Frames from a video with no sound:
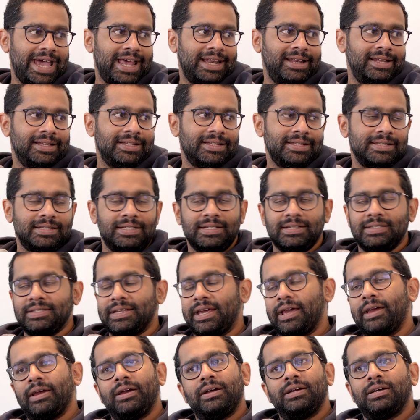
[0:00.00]
handle it and just
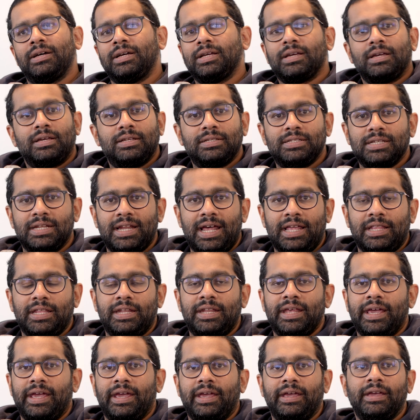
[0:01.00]
say, ugh, it's another
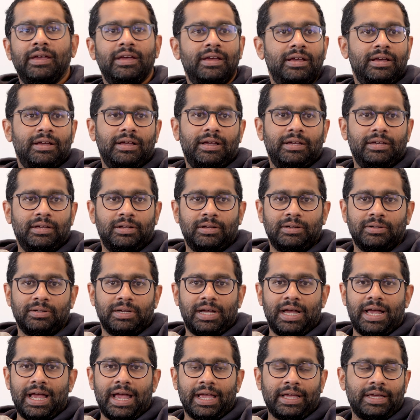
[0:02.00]
day, you know,
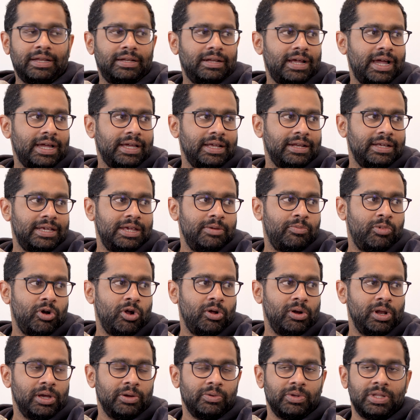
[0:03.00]
I can keep
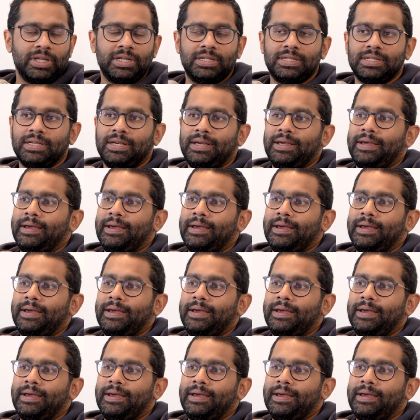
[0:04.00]
rolling with it,